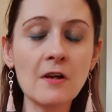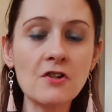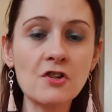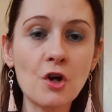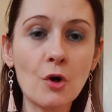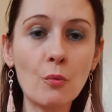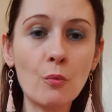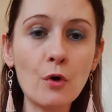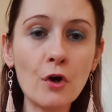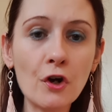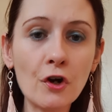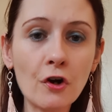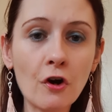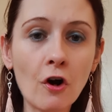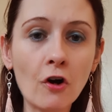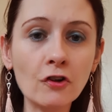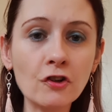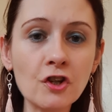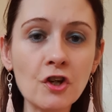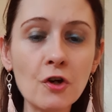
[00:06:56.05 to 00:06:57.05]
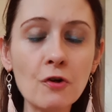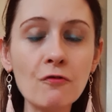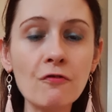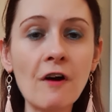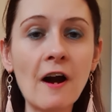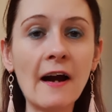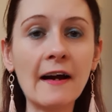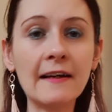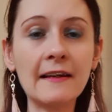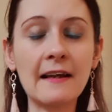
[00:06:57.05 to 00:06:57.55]
So work on you
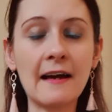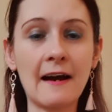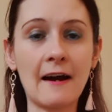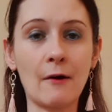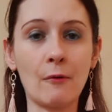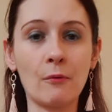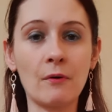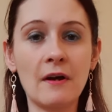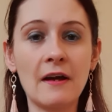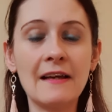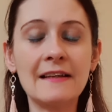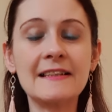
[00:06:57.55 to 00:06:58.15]
right now.